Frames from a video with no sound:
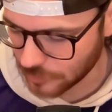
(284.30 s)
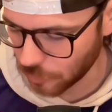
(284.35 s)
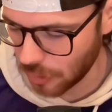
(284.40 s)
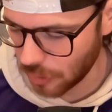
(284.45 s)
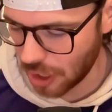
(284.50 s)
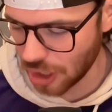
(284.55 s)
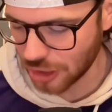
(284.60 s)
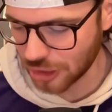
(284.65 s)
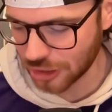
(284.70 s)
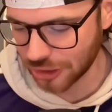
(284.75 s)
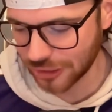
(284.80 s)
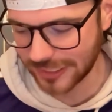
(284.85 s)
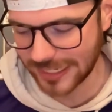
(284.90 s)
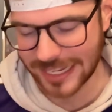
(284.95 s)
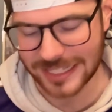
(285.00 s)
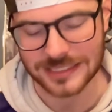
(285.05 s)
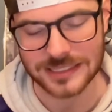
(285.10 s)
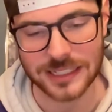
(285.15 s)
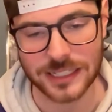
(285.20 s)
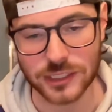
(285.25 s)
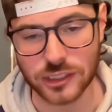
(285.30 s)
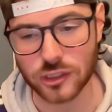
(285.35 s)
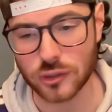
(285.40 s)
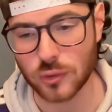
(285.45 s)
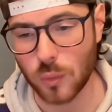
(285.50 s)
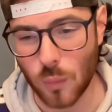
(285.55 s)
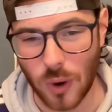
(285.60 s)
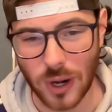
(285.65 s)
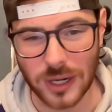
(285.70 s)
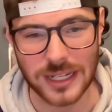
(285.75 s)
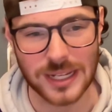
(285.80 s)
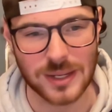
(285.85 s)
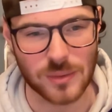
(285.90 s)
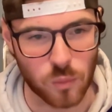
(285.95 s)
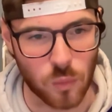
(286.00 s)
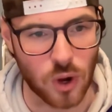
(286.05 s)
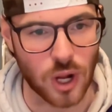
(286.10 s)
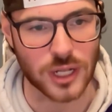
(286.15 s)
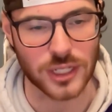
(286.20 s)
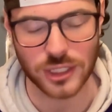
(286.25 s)
Walker gets his
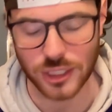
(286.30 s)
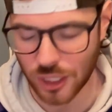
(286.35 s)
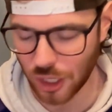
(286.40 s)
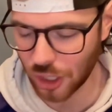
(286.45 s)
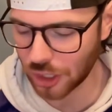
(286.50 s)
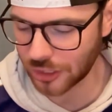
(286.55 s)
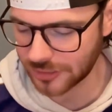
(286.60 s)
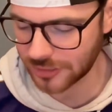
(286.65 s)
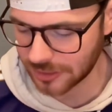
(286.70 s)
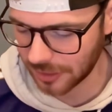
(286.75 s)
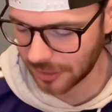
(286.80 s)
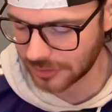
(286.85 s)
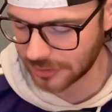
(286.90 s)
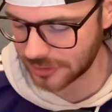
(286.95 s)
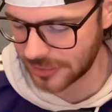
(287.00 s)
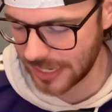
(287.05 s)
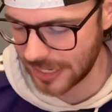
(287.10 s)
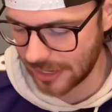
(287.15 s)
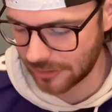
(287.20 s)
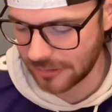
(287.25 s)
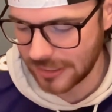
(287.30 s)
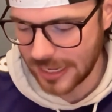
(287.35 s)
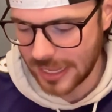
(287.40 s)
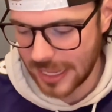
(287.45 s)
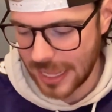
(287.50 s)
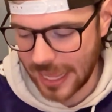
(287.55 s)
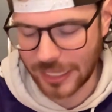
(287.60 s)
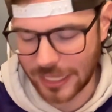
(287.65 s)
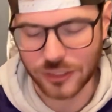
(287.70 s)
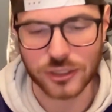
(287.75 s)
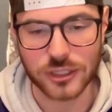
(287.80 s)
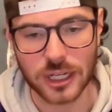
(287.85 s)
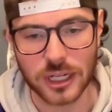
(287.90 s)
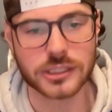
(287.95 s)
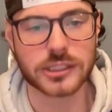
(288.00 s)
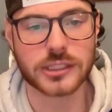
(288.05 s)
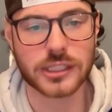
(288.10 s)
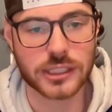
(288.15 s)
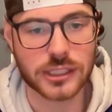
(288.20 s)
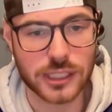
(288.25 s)
21-yard touchdown, and
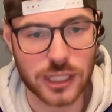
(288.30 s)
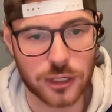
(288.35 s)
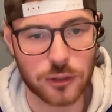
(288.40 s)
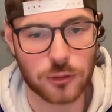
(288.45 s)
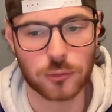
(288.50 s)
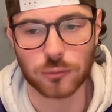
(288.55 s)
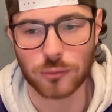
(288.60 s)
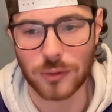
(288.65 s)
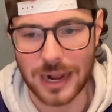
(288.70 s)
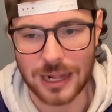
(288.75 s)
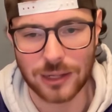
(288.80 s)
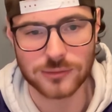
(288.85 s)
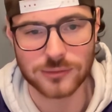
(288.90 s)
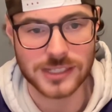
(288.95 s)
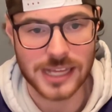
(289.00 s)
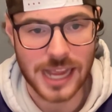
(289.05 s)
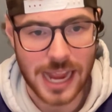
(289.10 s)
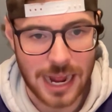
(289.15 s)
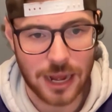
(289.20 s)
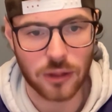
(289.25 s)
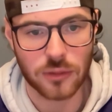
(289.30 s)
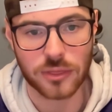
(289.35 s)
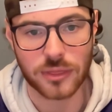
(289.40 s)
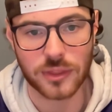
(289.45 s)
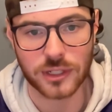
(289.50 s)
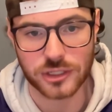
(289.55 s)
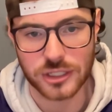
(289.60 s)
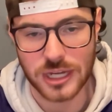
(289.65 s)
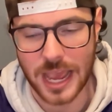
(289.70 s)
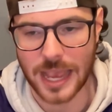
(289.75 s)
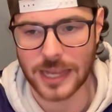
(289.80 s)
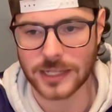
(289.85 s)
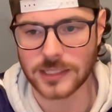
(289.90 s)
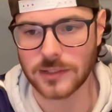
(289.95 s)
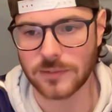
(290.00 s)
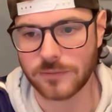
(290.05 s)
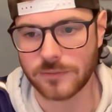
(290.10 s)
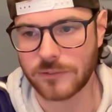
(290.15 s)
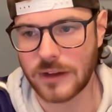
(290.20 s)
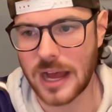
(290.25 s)
Justice Hill rounds out the
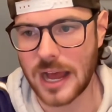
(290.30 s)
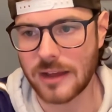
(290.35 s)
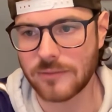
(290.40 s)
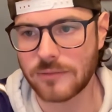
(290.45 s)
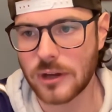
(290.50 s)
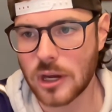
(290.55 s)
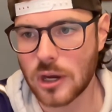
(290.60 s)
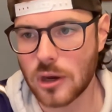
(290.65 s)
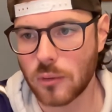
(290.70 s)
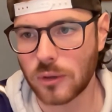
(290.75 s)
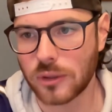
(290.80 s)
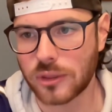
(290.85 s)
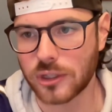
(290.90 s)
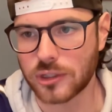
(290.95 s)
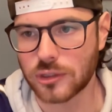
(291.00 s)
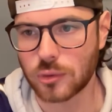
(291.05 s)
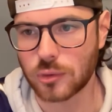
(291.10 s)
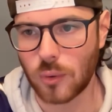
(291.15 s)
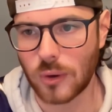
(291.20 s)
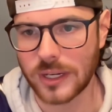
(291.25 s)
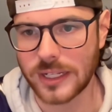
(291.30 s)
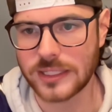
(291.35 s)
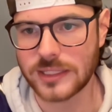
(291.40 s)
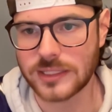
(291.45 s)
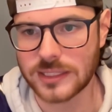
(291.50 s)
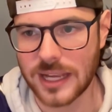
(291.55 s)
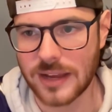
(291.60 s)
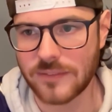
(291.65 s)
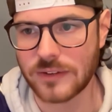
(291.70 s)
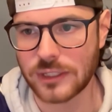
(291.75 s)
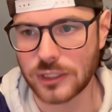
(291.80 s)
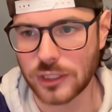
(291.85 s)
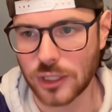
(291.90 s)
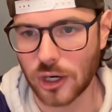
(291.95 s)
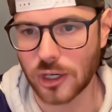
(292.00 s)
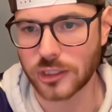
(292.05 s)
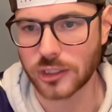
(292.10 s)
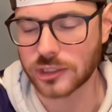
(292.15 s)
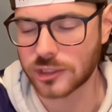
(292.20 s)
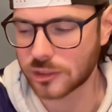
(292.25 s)
Jackson 5 with a
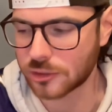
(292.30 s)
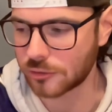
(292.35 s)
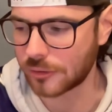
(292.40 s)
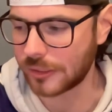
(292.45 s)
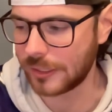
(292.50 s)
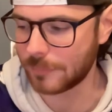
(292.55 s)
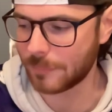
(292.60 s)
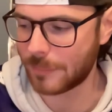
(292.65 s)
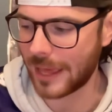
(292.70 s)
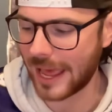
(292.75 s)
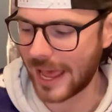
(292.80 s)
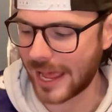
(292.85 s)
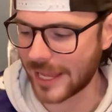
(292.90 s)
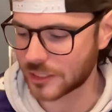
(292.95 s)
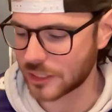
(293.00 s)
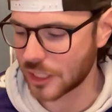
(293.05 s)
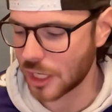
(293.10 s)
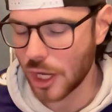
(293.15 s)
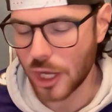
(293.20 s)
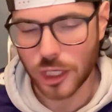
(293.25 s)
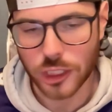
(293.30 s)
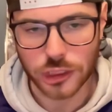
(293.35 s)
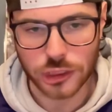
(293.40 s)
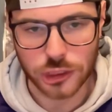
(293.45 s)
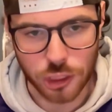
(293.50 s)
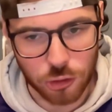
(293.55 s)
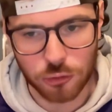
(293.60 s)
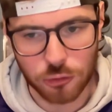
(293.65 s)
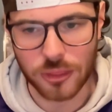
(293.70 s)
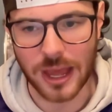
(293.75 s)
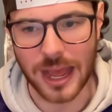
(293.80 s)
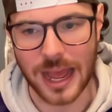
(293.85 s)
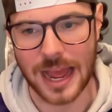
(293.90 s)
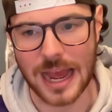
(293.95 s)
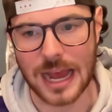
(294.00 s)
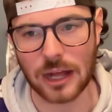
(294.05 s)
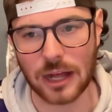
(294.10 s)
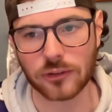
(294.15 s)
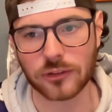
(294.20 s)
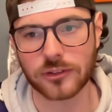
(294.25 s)
27-yard screen pass to the
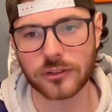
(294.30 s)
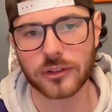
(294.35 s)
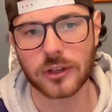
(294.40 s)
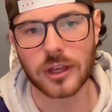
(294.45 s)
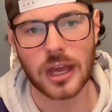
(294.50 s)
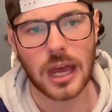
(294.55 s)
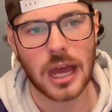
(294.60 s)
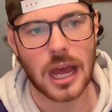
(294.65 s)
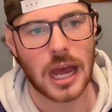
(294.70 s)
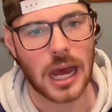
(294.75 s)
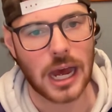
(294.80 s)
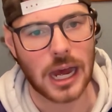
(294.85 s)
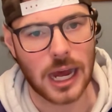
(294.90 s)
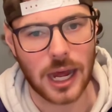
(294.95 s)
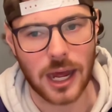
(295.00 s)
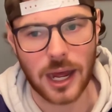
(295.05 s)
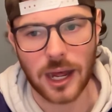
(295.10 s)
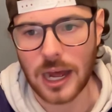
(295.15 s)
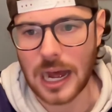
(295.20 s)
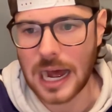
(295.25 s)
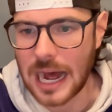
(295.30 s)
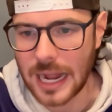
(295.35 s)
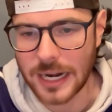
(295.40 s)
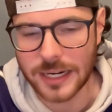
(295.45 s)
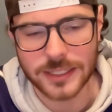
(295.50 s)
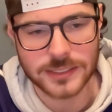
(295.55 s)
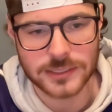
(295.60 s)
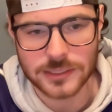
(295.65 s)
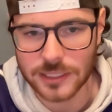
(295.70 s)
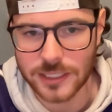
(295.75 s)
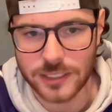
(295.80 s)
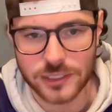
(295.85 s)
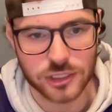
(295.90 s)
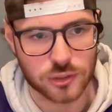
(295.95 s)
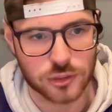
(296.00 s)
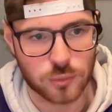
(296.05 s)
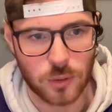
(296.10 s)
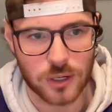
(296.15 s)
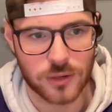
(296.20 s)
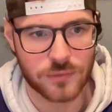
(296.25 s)
house. Honestly,
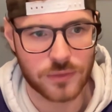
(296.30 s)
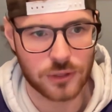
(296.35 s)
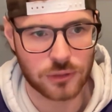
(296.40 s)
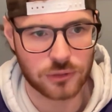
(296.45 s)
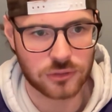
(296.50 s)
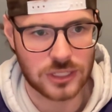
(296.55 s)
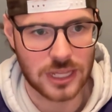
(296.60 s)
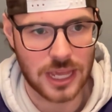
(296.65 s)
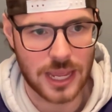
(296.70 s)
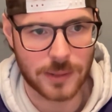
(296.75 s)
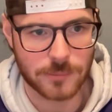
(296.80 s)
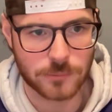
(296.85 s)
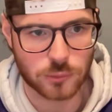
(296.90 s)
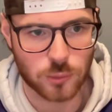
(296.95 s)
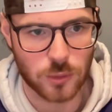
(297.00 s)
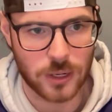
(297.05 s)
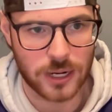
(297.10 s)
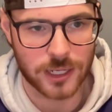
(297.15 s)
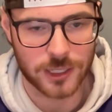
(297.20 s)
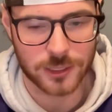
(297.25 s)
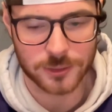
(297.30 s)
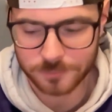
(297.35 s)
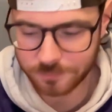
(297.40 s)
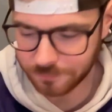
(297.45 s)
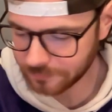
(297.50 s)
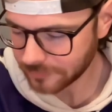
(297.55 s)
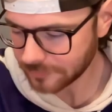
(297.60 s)
just one of those games where